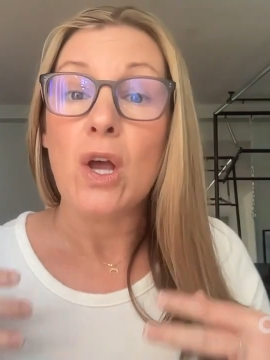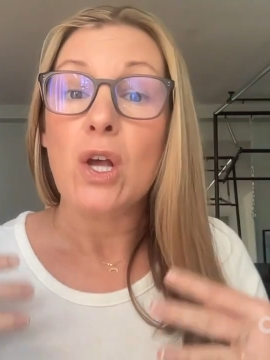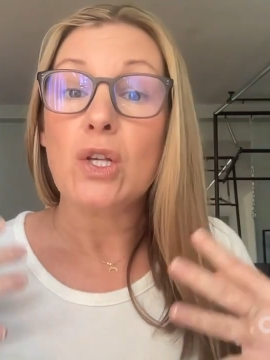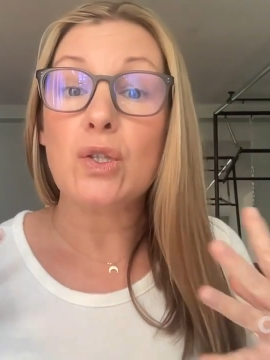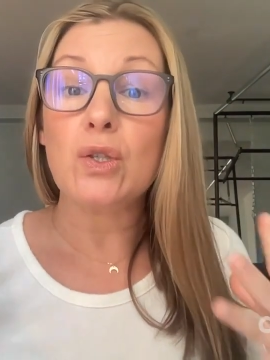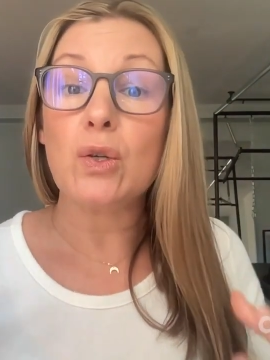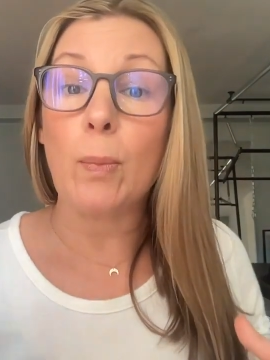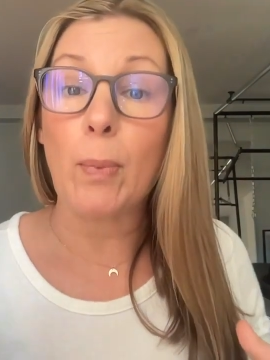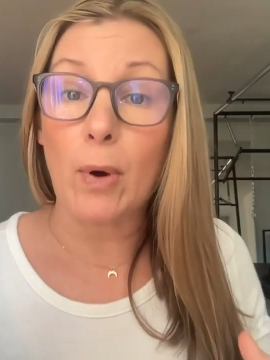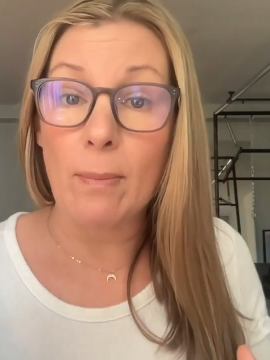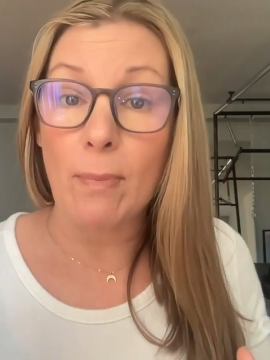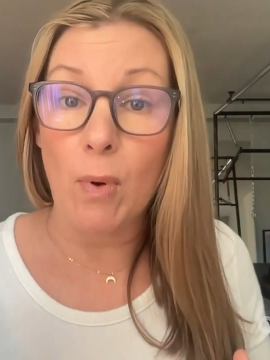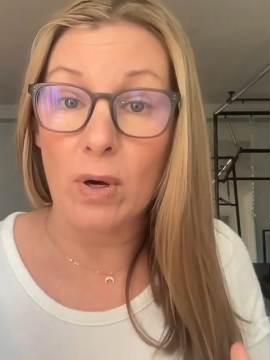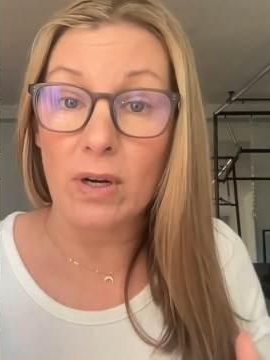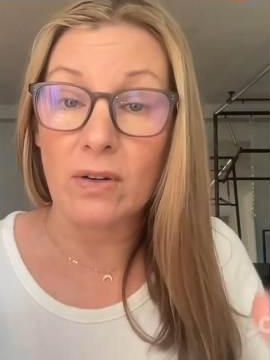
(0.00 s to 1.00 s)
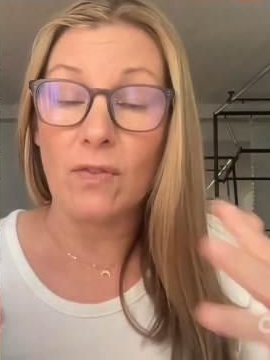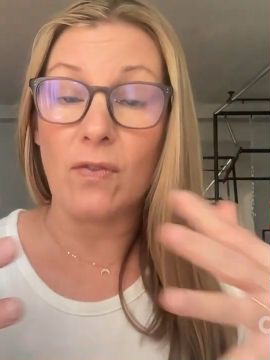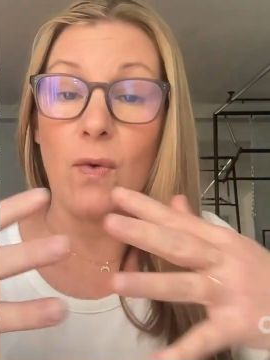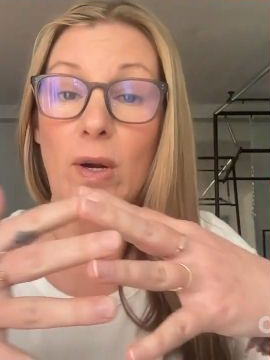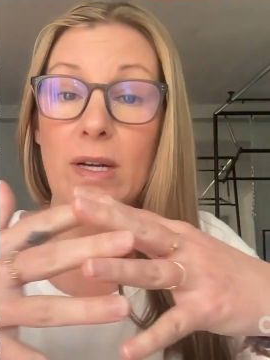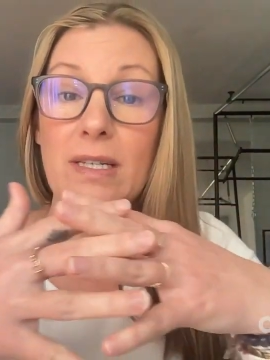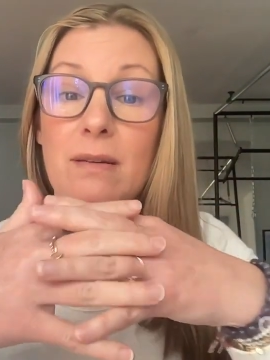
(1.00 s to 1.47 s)
Super important
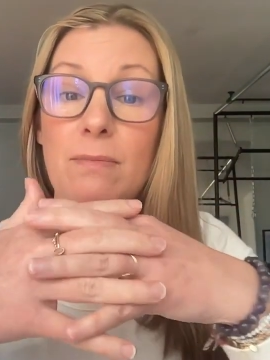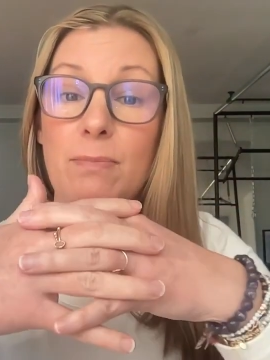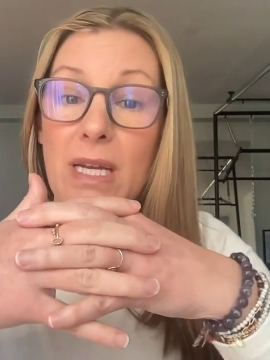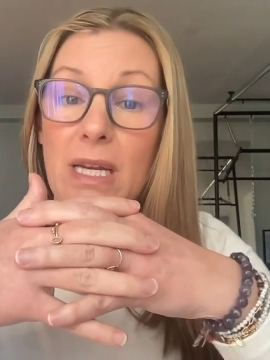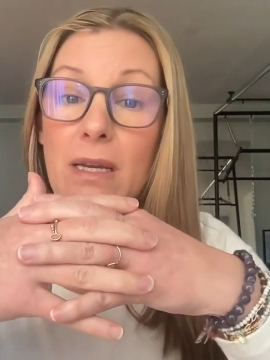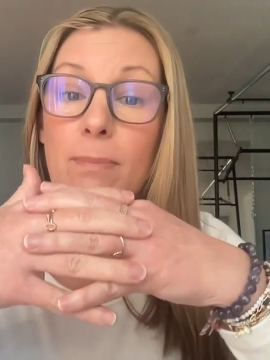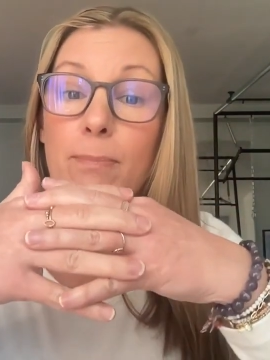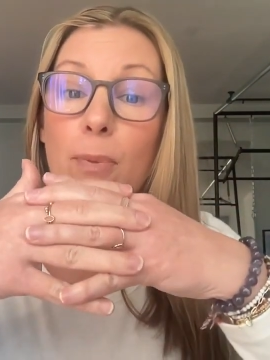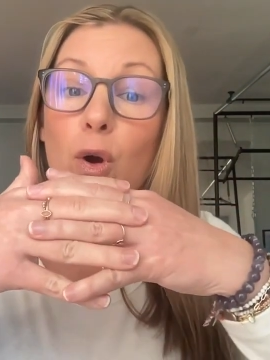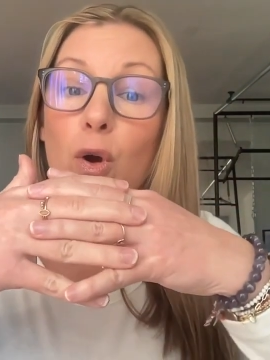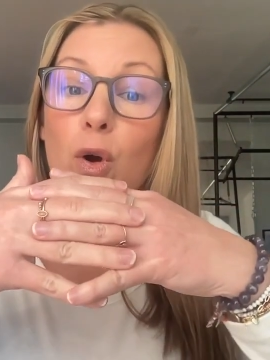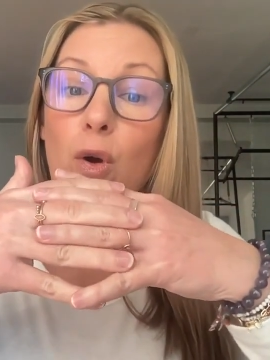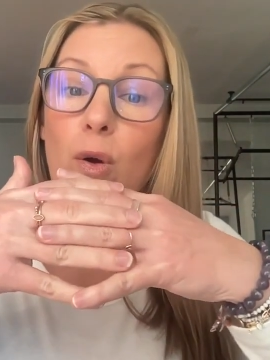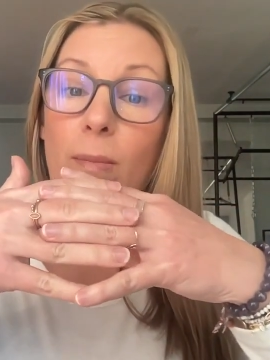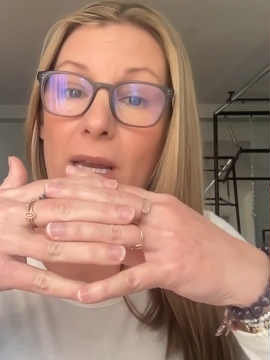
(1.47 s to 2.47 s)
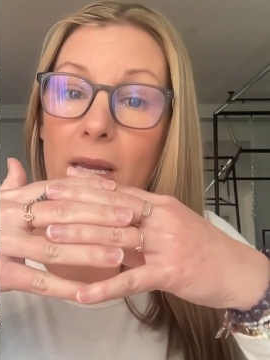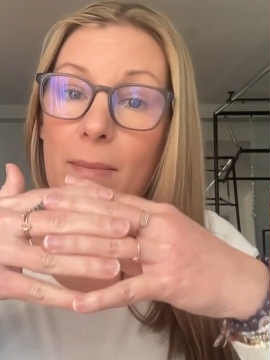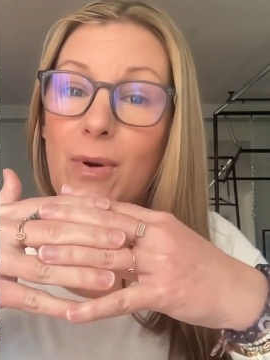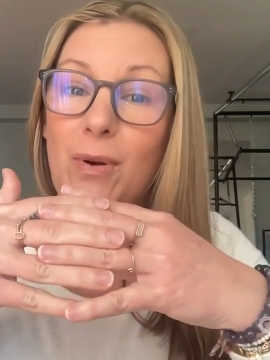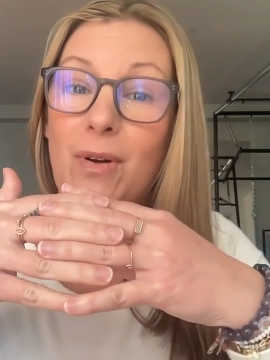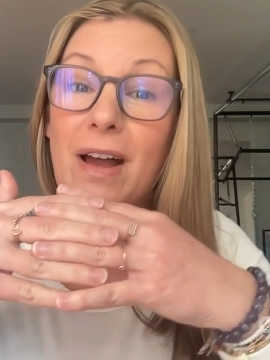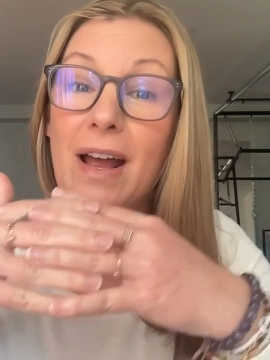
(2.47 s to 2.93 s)
for it to be
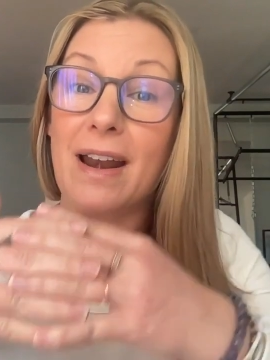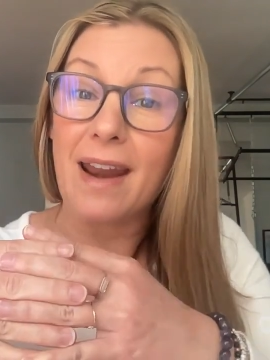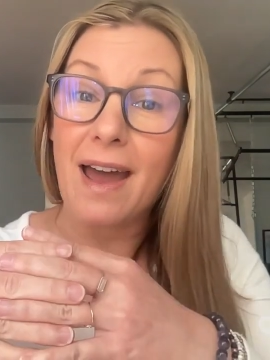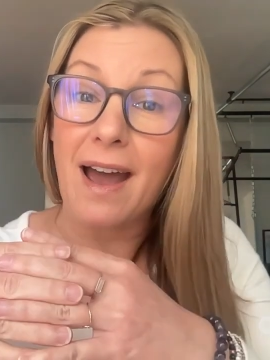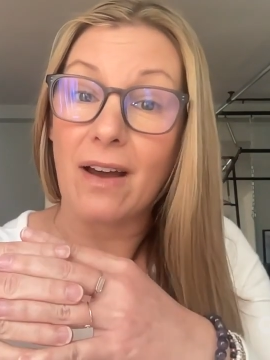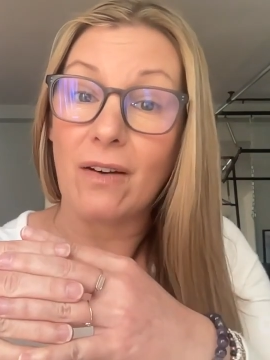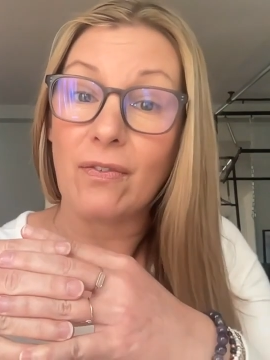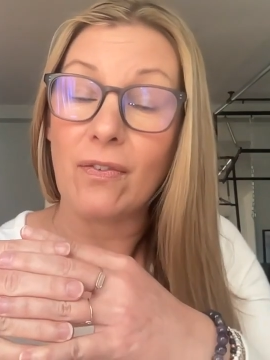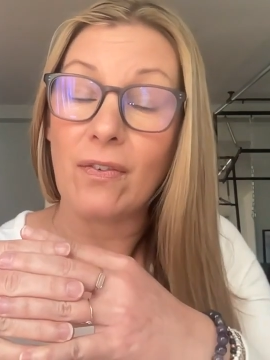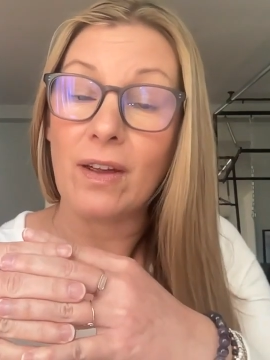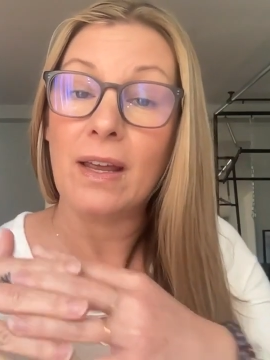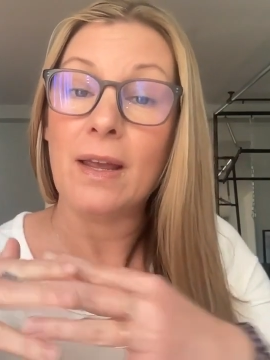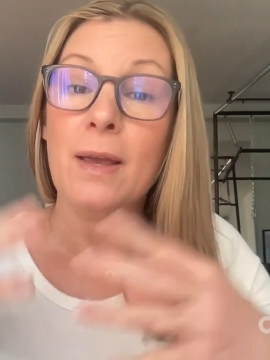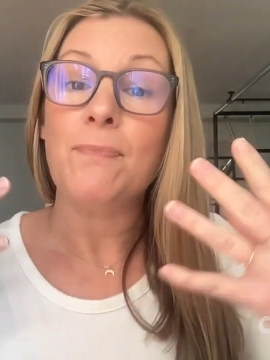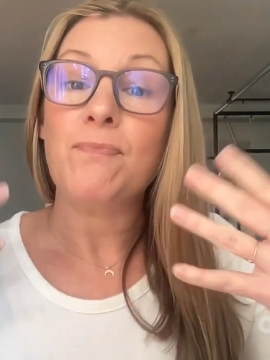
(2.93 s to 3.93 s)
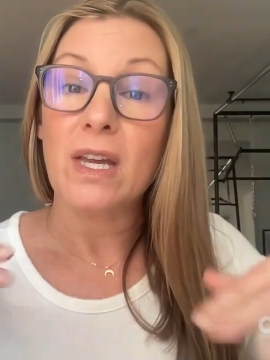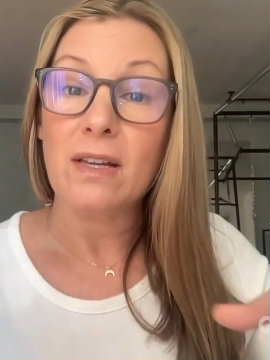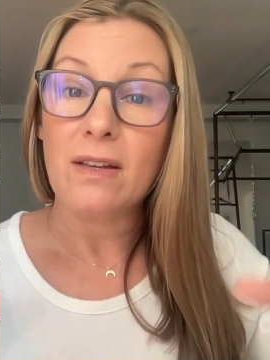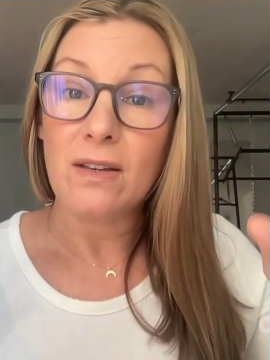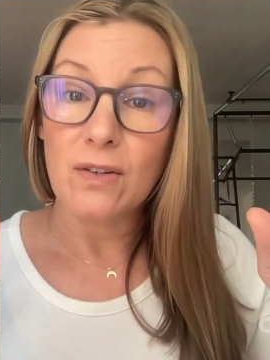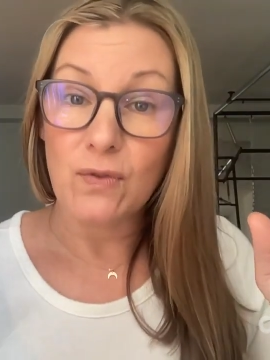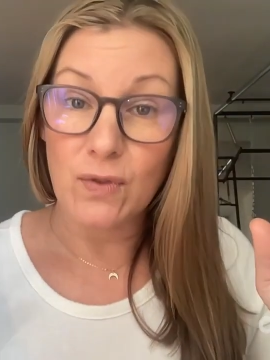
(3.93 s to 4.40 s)
permeable enough
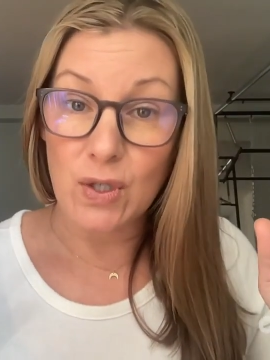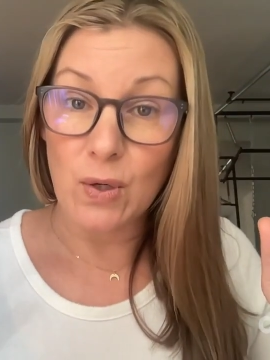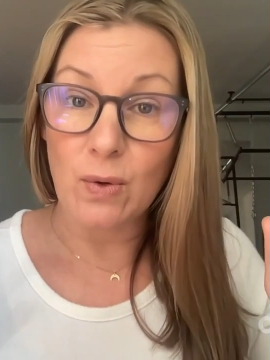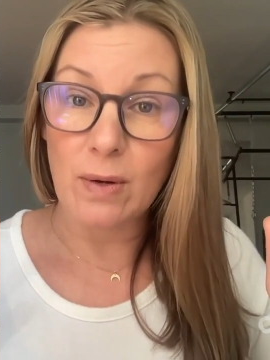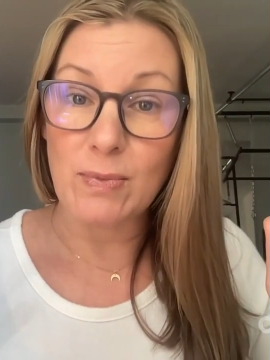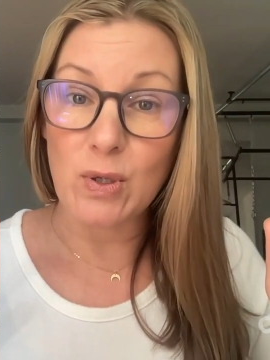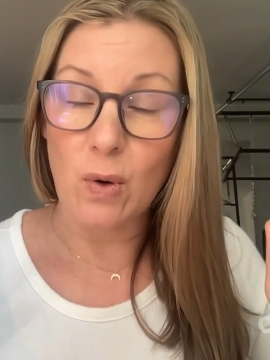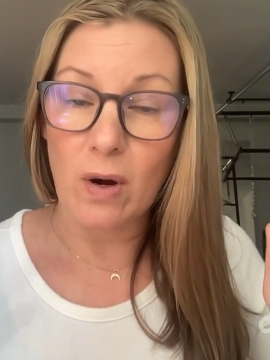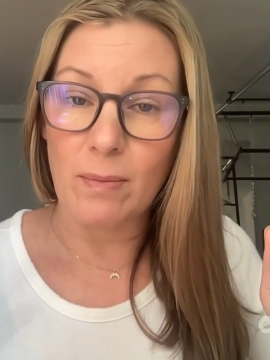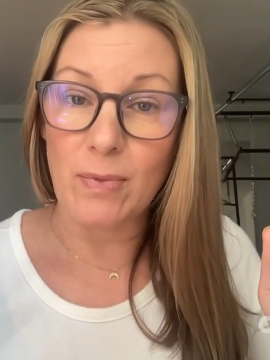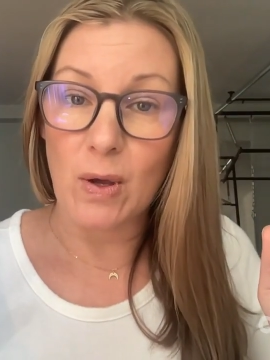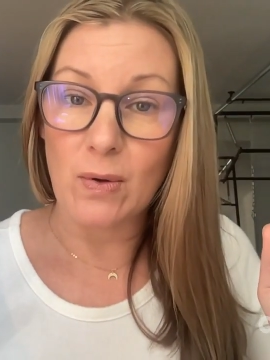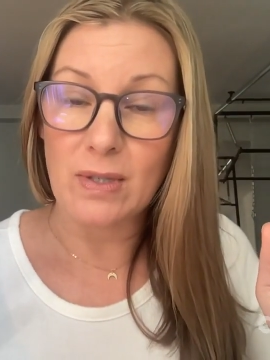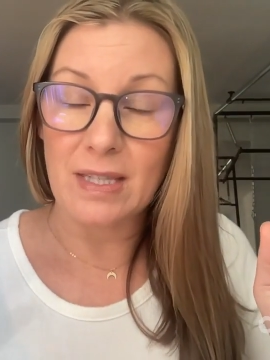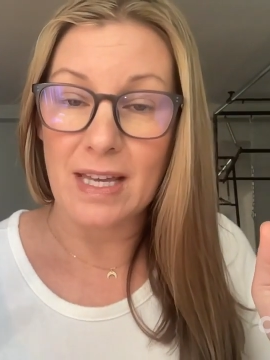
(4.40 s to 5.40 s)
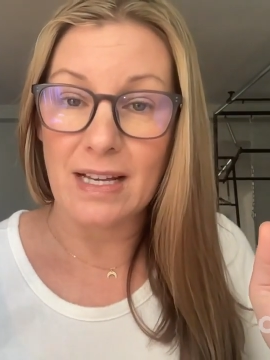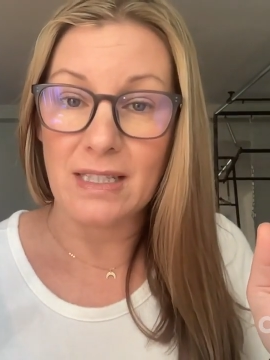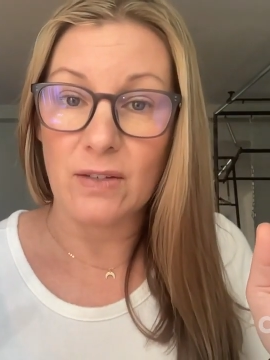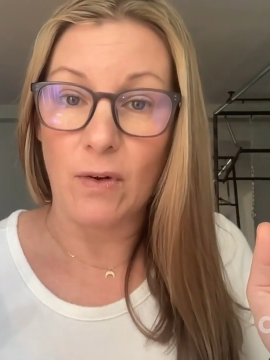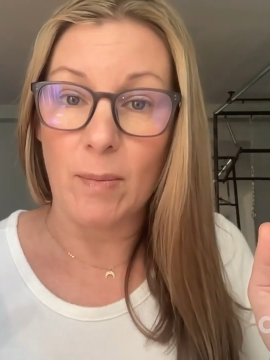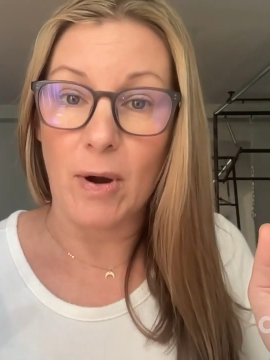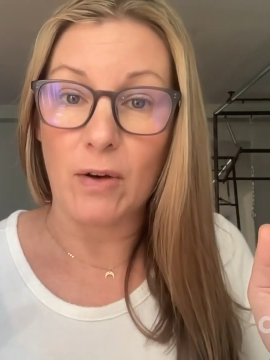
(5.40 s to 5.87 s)
to absorb those
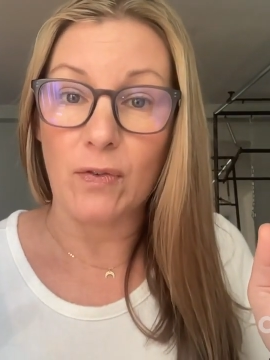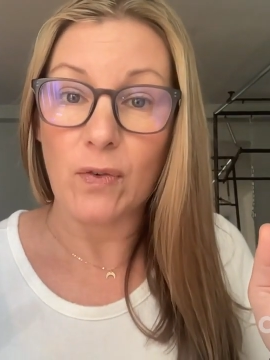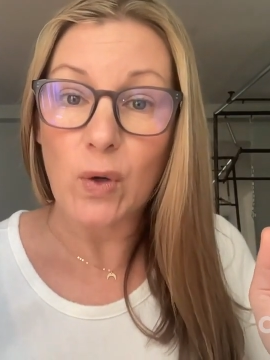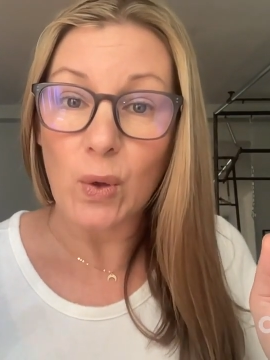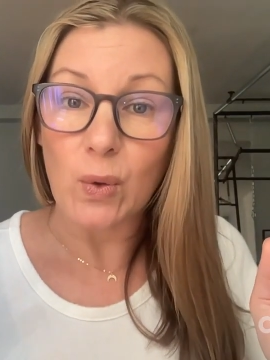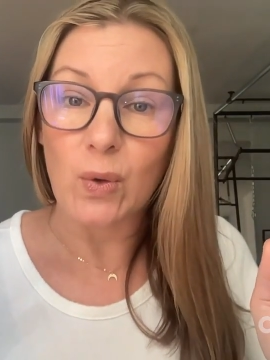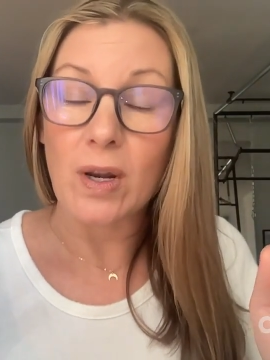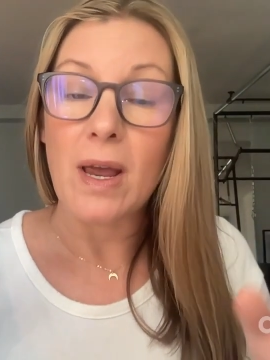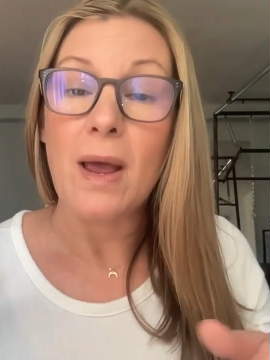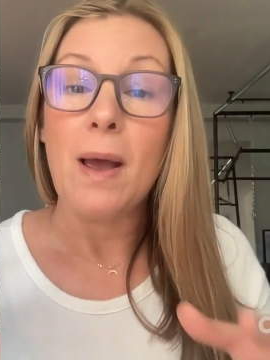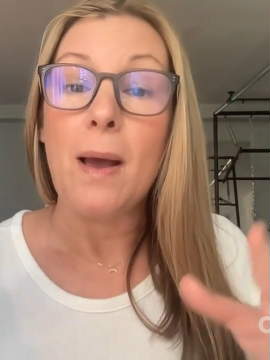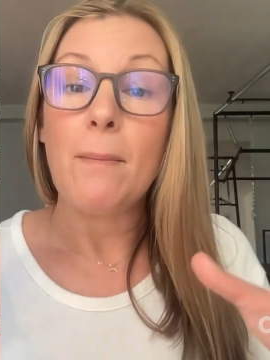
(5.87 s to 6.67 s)
things from our food.